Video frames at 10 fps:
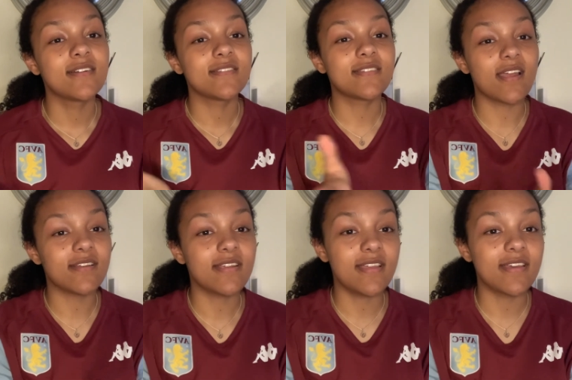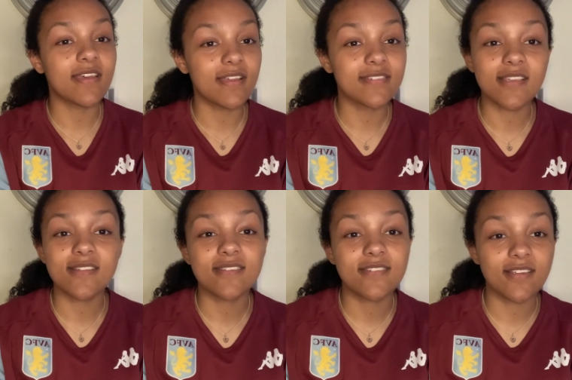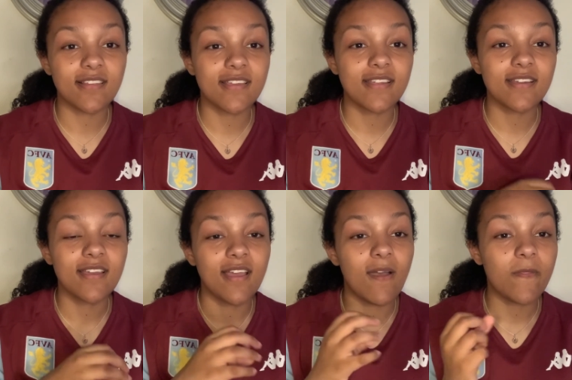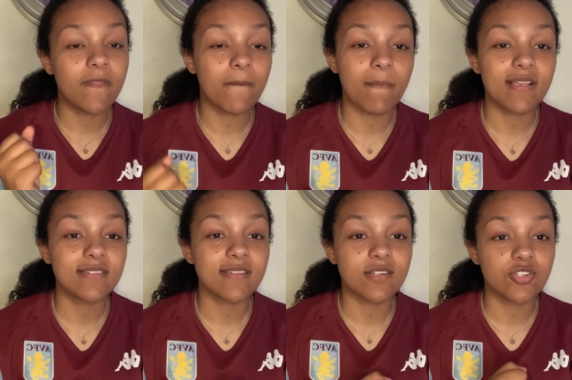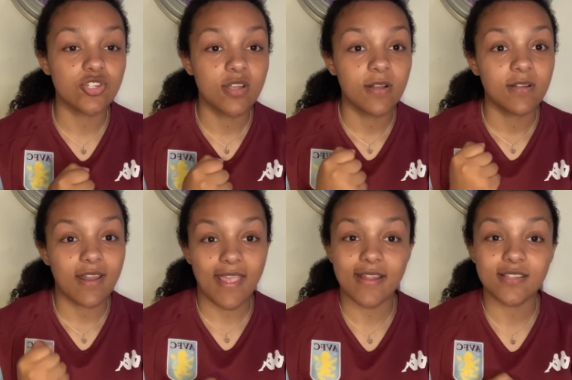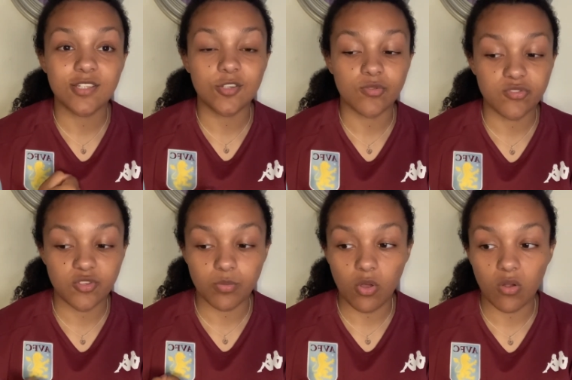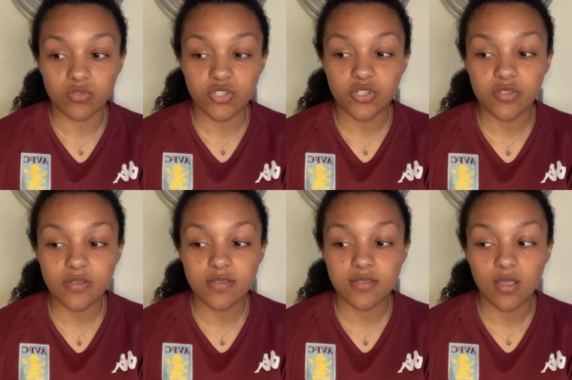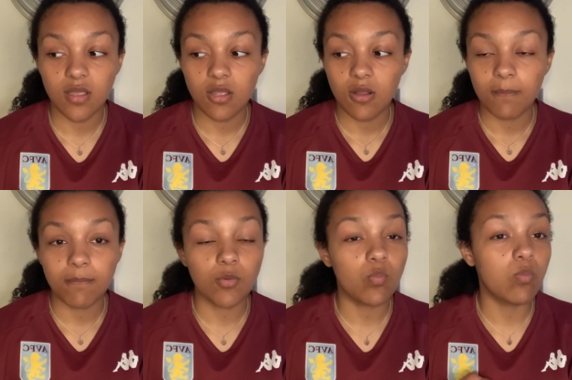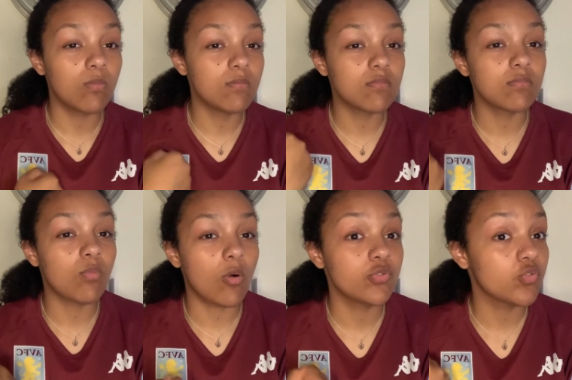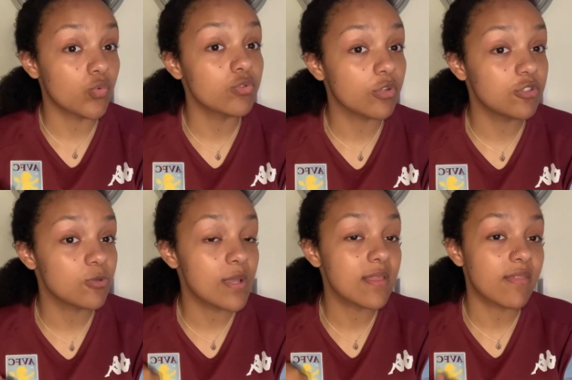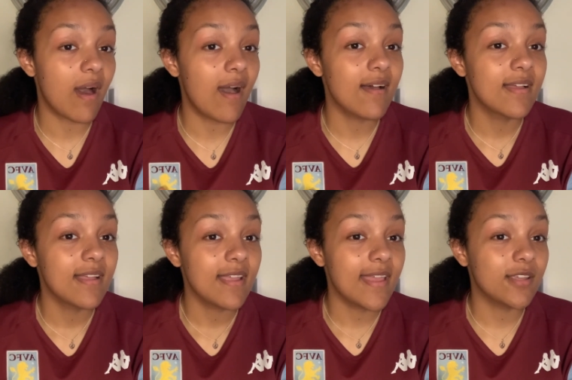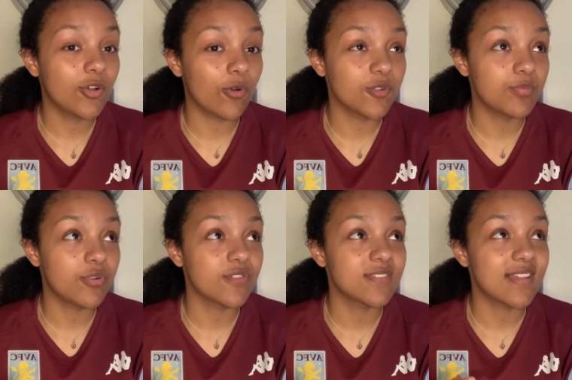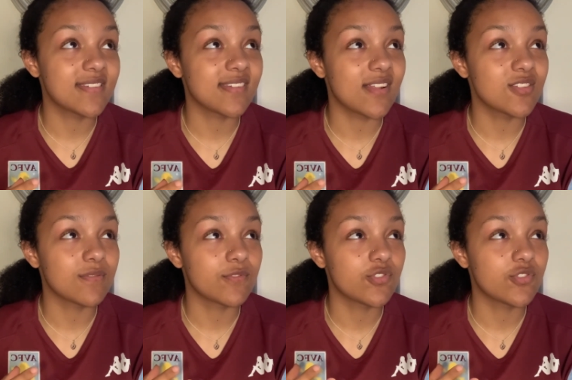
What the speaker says: then it is instilling the message into your subconscious. But whilst also doing that, it kind of puts a sense of